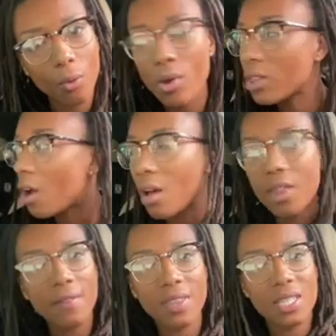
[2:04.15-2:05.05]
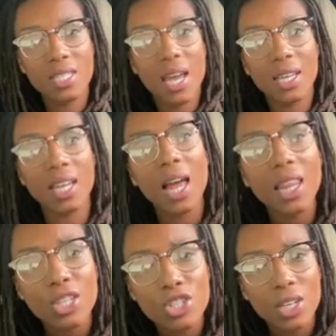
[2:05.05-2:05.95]
With all of this
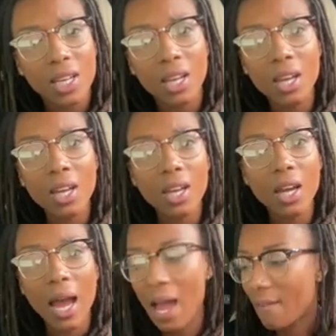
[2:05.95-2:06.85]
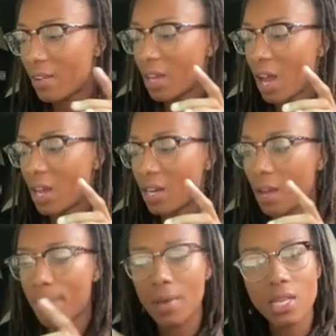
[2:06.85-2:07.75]
technology, I haven't gotten
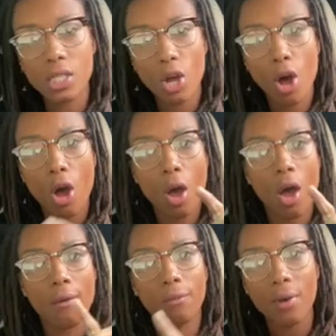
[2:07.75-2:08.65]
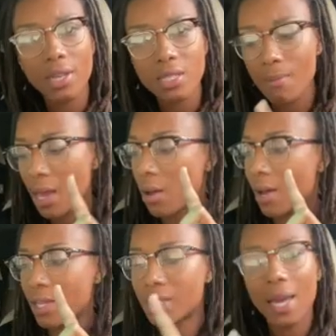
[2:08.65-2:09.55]
a missed call, a voicemail,
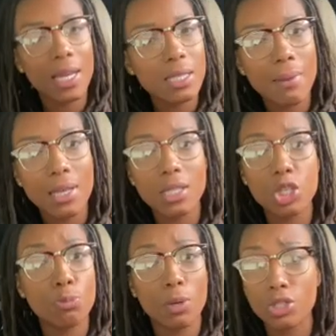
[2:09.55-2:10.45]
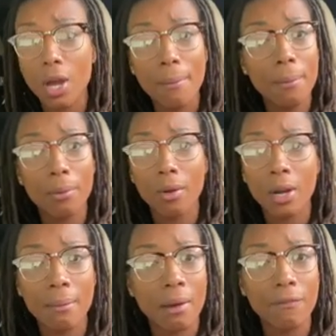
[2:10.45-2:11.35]
a text message, but y'all been blowing
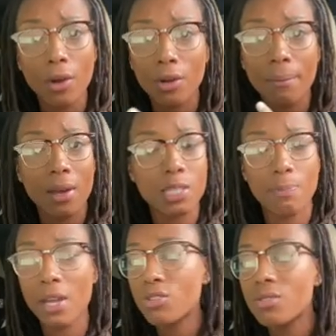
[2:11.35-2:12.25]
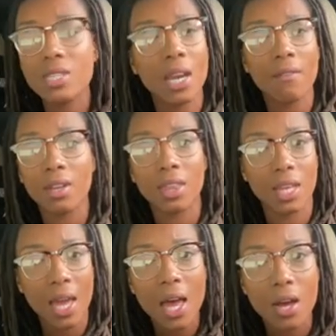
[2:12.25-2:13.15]
up my phone about specials and
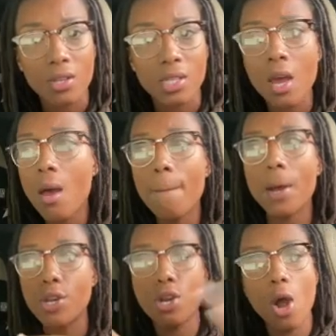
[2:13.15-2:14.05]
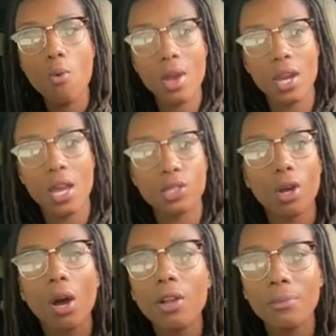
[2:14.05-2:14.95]
everything else, but no one has
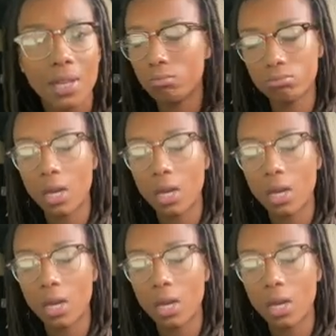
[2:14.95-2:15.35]
called me.